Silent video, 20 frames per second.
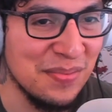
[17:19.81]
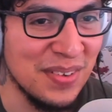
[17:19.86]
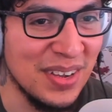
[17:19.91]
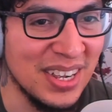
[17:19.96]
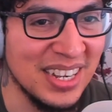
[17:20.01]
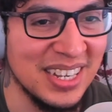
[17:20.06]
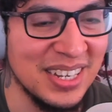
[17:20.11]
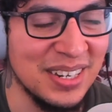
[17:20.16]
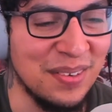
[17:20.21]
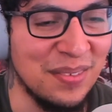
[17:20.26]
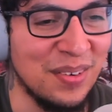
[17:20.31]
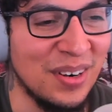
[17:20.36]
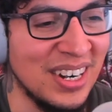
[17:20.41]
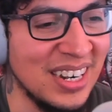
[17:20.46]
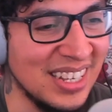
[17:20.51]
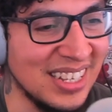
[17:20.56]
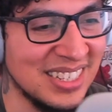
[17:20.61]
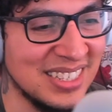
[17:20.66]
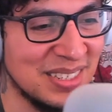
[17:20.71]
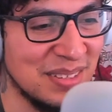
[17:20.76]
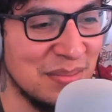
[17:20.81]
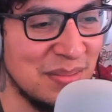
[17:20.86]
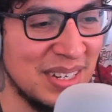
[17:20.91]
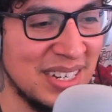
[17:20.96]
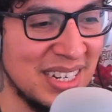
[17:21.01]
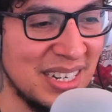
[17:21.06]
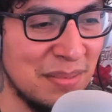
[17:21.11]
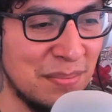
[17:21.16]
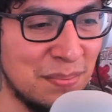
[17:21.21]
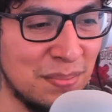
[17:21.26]
they're fucking running some
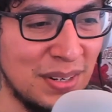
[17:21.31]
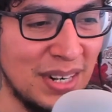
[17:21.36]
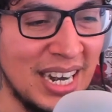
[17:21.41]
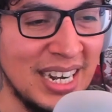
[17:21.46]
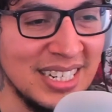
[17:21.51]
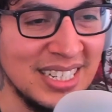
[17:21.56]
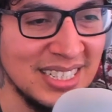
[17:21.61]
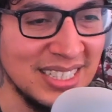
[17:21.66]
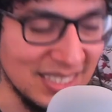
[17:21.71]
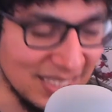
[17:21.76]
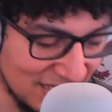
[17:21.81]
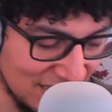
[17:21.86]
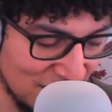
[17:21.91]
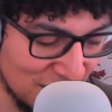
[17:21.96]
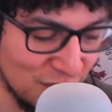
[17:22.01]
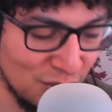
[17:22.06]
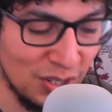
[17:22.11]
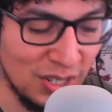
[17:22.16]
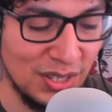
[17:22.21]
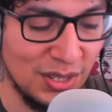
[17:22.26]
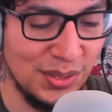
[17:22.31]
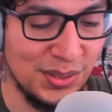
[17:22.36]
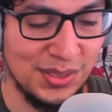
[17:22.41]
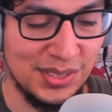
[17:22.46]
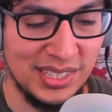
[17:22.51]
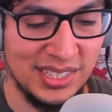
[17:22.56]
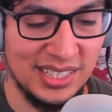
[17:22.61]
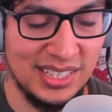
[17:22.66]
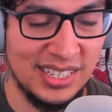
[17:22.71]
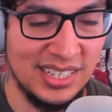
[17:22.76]
uh, practice
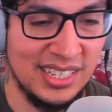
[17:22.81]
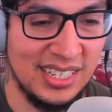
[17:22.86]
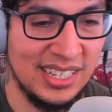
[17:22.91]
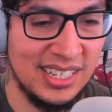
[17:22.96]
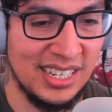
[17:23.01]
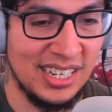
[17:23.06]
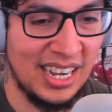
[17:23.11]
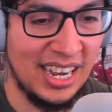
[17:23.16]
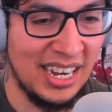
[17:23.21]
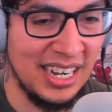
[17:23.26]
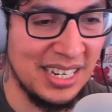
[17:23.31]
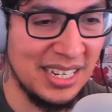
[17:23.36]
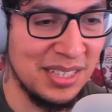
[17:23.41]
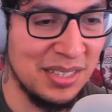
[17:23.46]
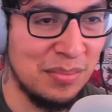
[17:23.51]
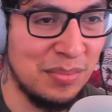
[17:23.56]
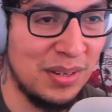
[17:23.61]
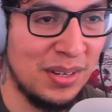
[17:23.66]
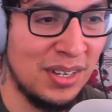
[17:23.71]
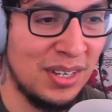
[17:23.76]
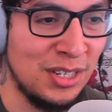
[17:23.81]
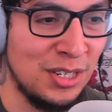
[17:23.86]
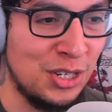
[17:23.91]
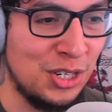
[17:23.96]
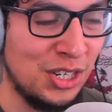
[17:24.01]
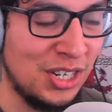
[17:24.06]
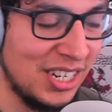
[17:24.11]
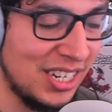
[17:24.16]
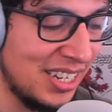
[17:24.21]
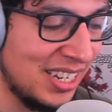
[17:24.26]
drills, hiking the ball
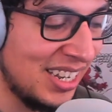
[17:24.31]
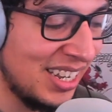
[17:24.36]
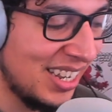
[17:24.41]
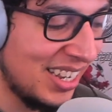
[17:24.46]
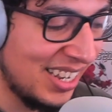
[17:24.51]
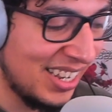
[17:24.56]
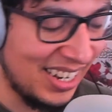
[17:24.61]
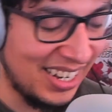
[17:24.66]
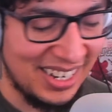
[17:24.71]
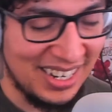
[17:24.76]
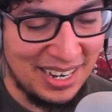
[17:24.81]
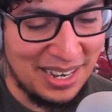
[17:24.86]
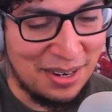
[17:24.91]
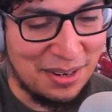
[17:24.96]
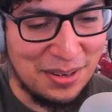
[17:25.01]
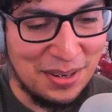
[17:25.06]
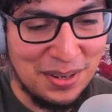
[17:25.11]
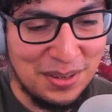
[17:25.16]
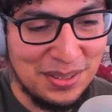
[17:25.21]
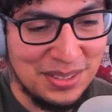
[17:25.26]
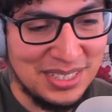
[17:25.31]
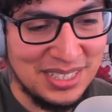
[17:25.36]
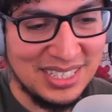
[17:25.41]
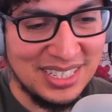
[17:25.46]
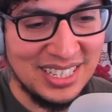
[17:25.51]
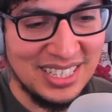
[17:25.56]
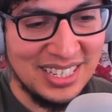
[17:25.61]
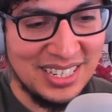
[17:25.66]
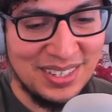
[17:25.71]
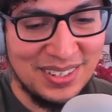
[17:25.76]
and shit. And I don't know, it's
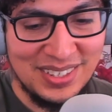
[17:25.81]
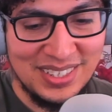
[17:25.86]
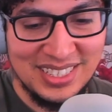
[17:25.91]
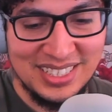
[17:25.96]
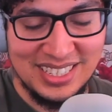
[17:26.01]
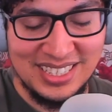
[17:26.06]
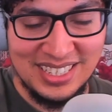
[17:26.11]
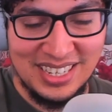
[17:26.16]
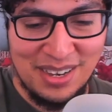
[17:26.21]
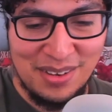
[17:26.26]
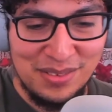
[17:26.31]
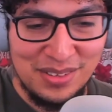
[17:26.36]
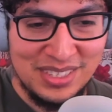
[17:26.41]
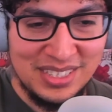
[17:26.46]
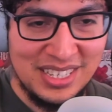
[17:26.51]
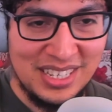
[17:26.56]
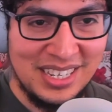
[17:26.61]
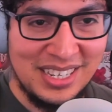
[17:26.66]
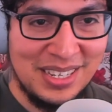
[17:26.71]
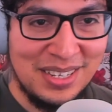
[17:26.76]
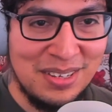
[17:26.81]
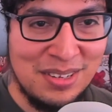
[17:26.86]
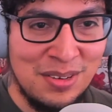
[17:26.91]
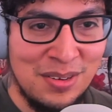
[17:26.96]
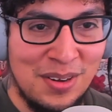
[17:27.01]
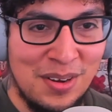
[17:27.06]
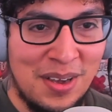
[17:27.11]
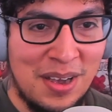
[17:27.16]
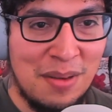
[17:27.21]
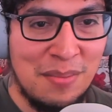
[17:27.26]
just hilarious because obviously
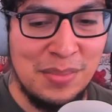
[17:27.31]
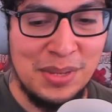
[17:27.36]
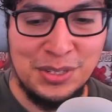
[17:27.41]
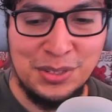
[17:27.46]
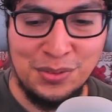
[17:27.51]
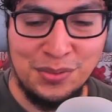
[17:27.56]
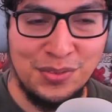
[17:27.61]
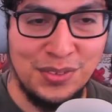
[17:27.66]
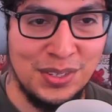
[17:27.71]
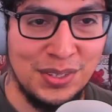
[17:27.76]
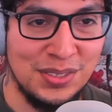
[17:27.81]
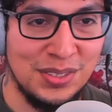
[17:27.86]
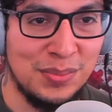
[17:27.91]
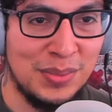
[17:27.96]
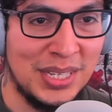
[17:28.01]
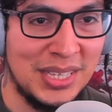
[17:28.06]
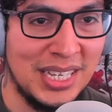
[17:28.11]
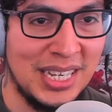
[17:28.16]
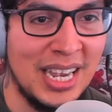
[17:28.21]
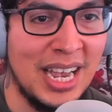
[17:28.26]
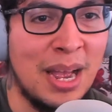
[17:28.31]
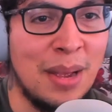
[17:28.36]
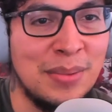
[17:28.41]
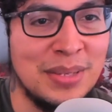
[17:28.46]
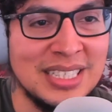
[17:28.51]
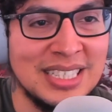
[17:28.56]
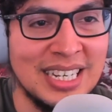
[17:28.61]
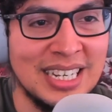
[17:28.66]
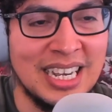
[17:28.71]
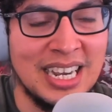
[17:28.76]
you know how Mitchell feels about the
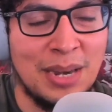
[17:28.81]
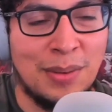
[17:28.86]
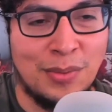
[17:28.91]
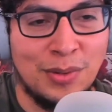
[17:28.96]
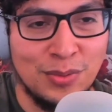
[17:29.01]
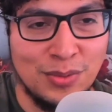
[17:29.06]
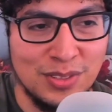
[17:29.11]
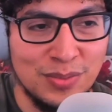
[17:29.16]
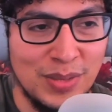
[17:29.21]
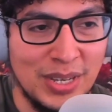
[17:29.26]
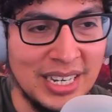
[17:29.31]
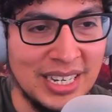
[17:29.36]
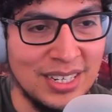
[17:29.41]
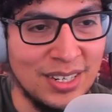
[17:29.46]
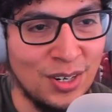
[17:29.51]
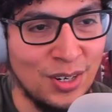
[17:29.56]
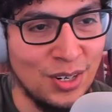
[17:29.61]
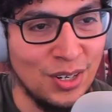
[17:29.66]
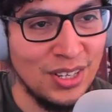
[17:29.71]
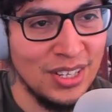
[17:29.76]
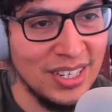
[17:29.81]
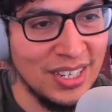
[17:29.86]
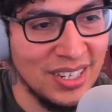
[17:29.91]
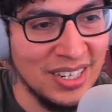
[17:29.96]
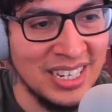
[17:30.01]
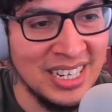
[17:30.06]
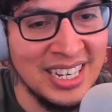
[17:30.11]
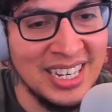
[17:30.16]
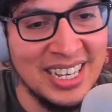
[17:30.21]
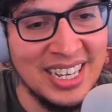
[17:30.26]
comments that Cameron was making
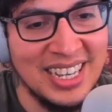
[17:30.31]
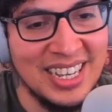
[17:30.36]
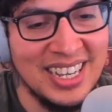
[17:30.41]
earlier.